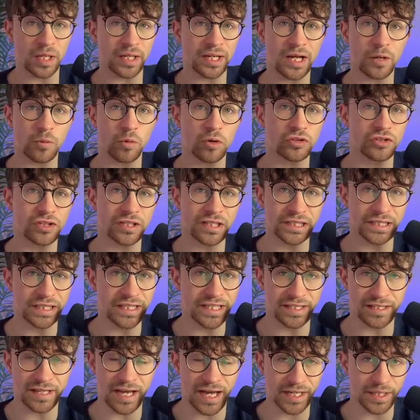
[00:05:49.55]
and I want a
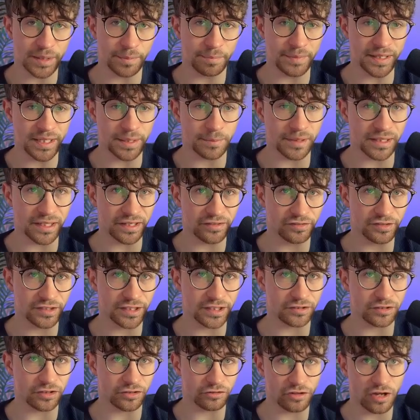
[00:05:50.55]
clean and
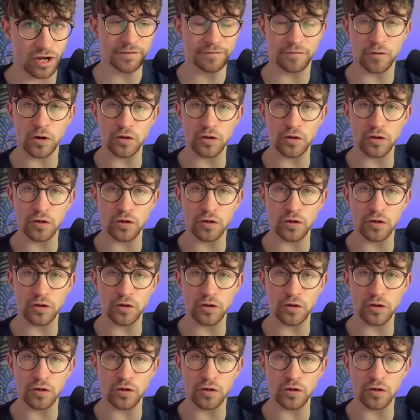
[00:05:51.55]
minimalistic design.